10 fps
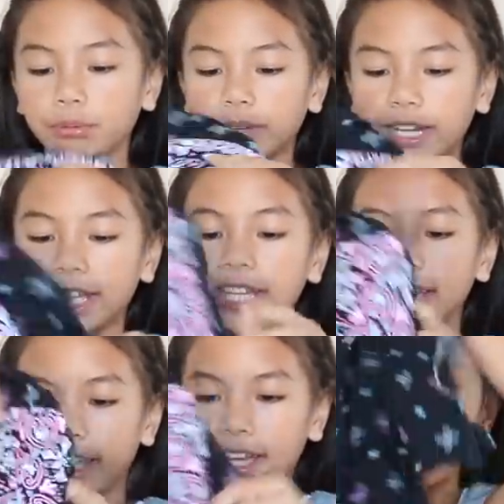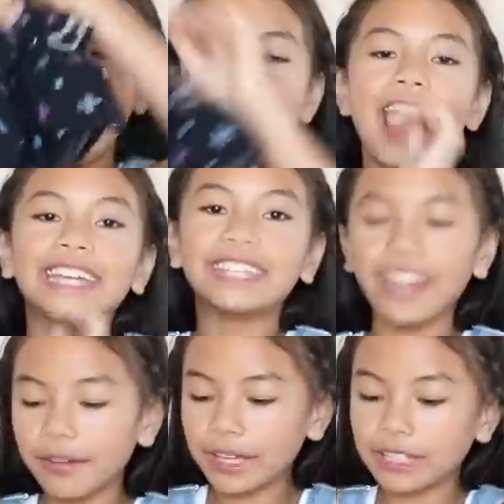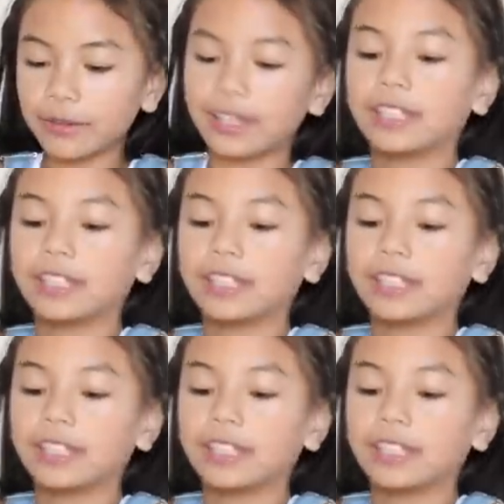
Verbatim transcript: pretty. I cannot wait to wear